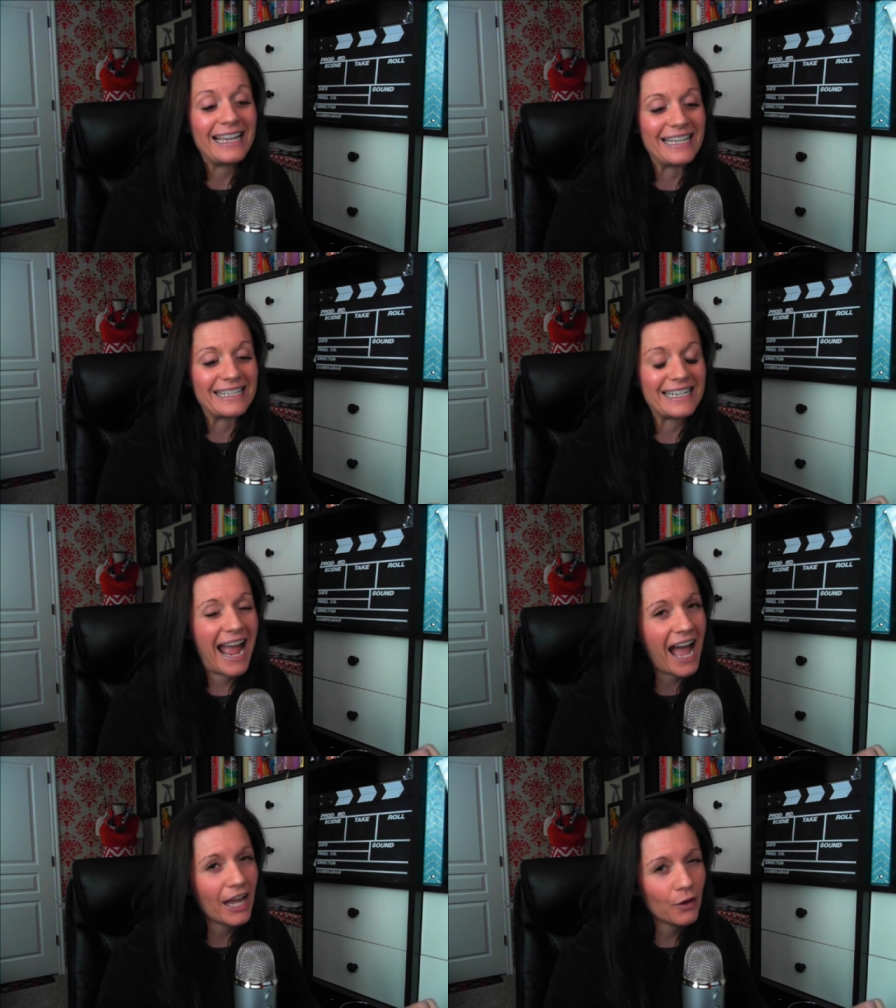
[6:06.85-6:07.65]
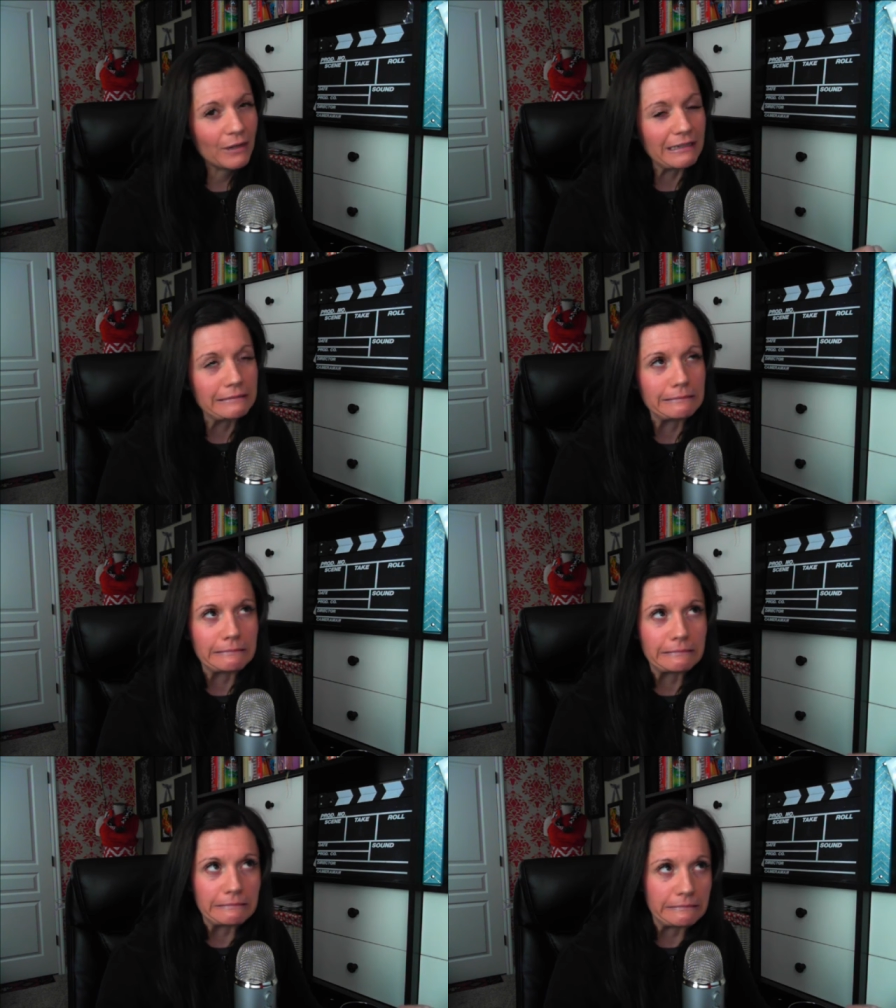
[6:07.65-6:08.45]
Is it accurate?
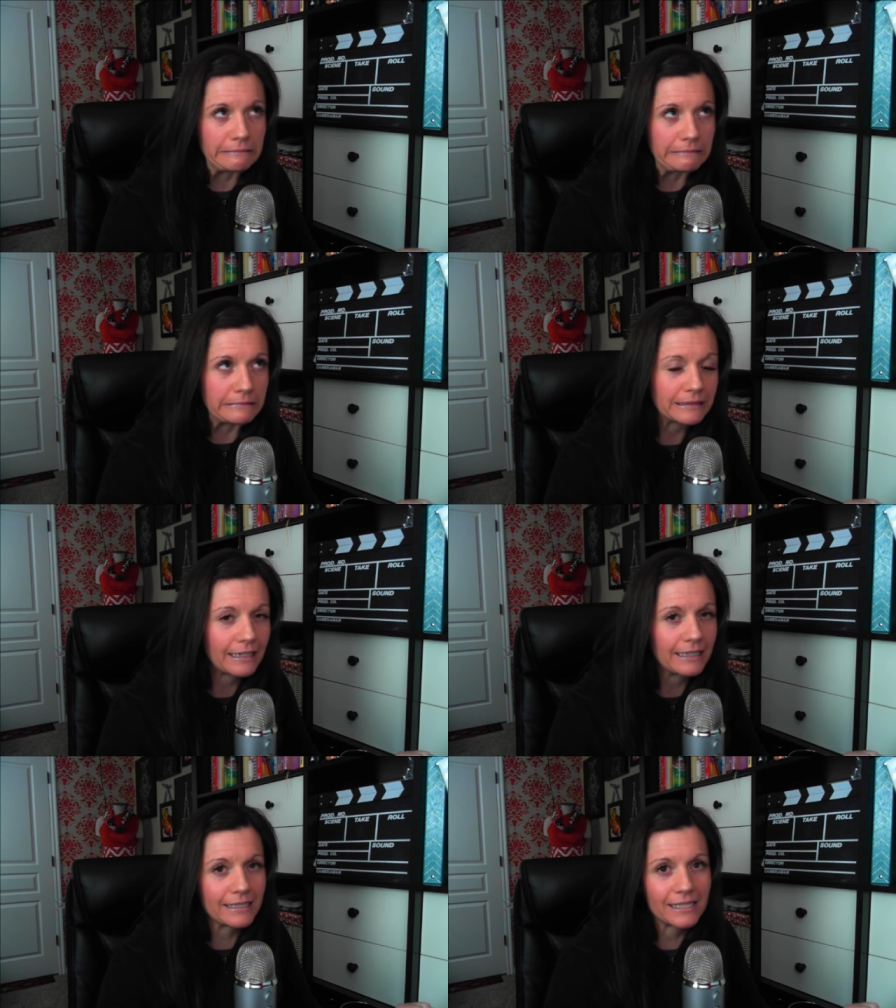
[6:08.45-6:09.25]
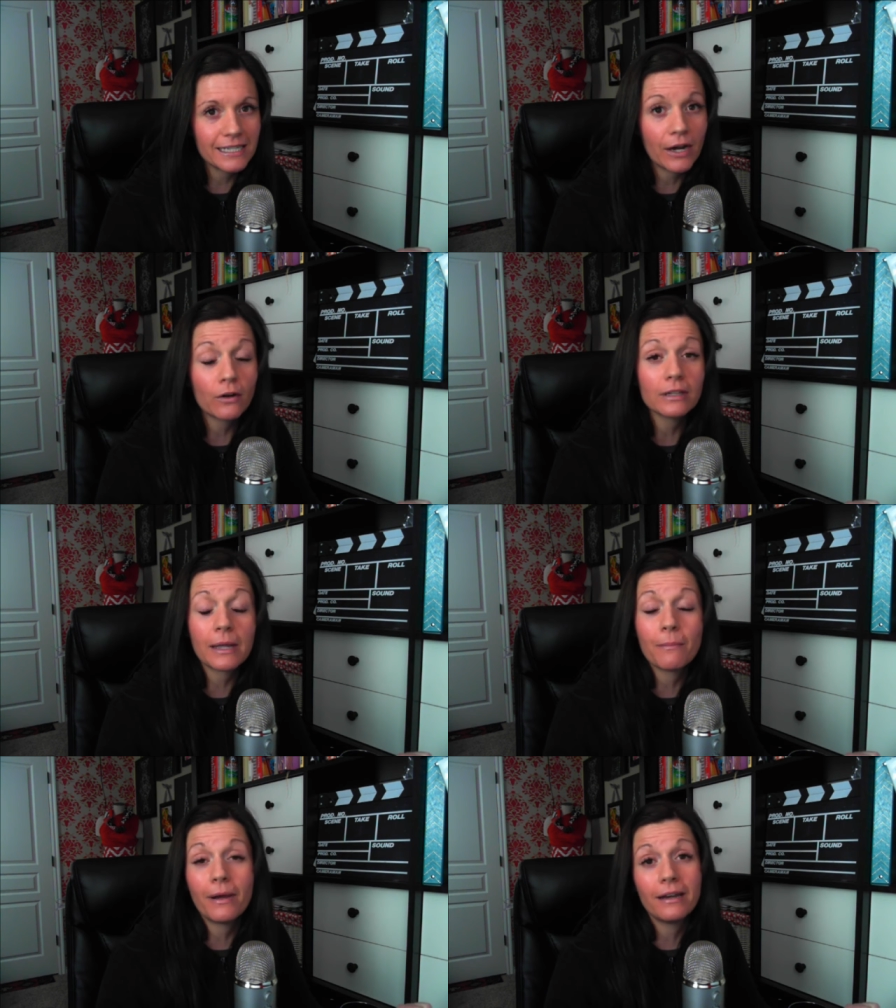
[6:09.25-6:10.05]
Not
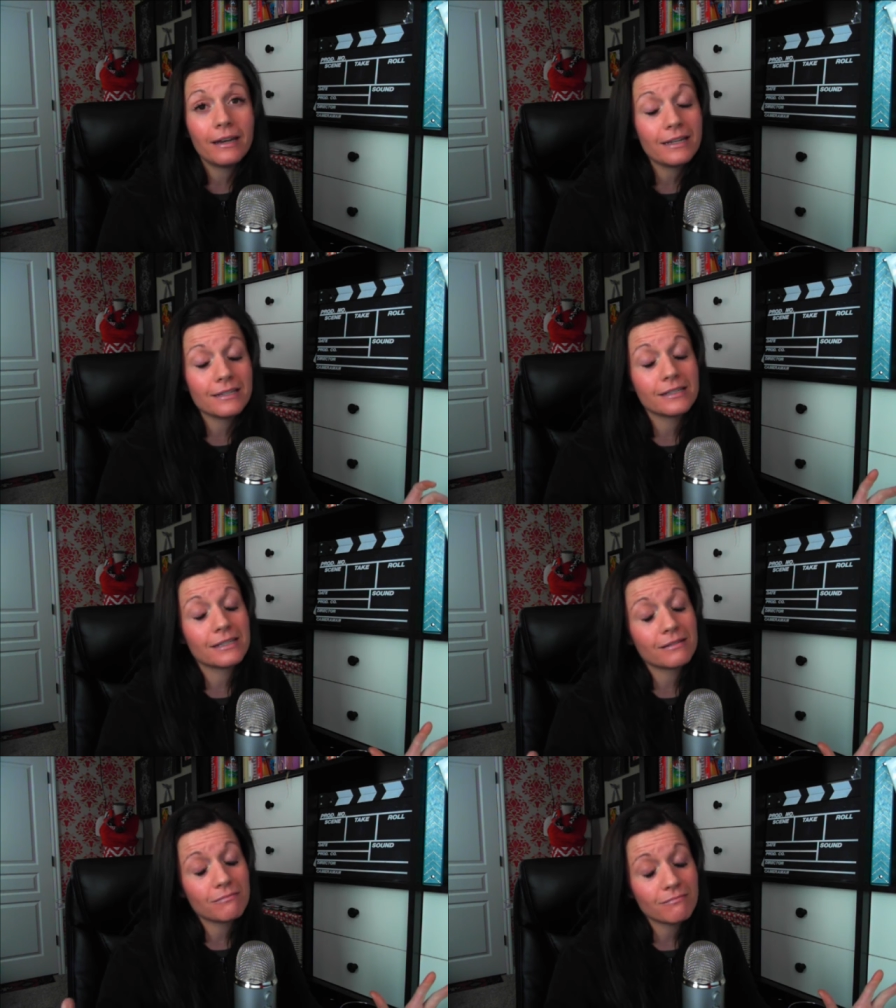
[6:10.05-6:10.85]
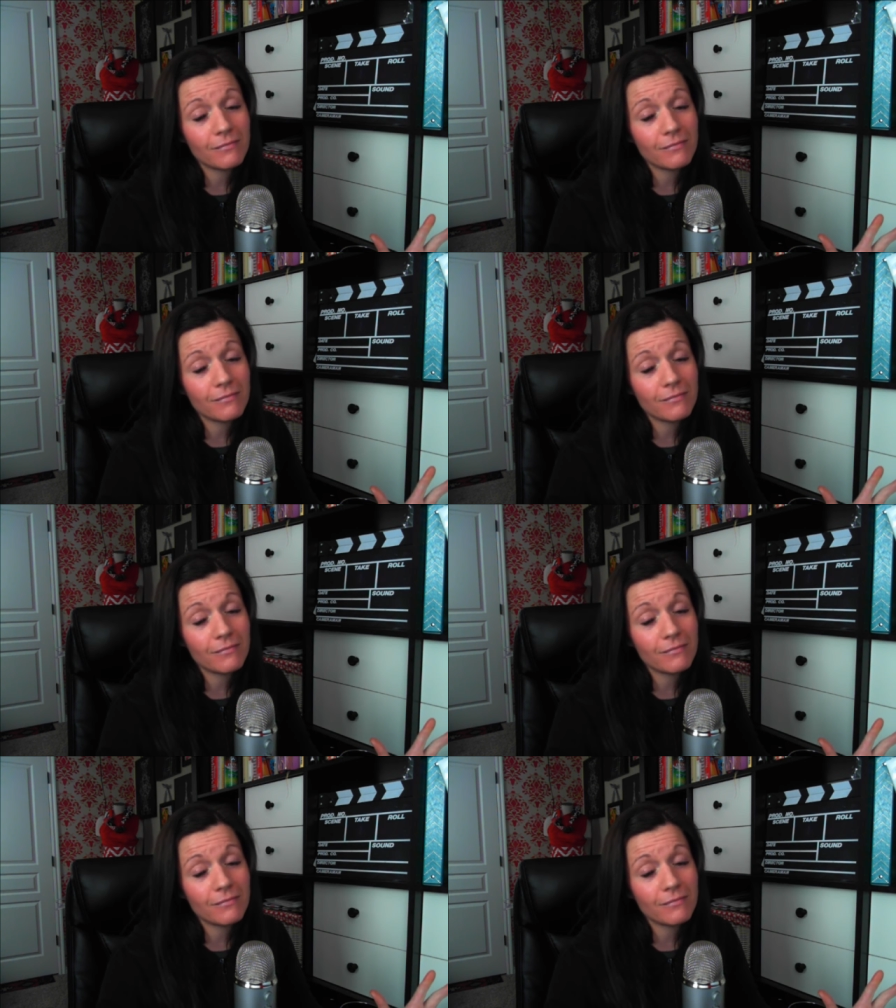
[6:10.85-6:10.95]
necessarily, but it is,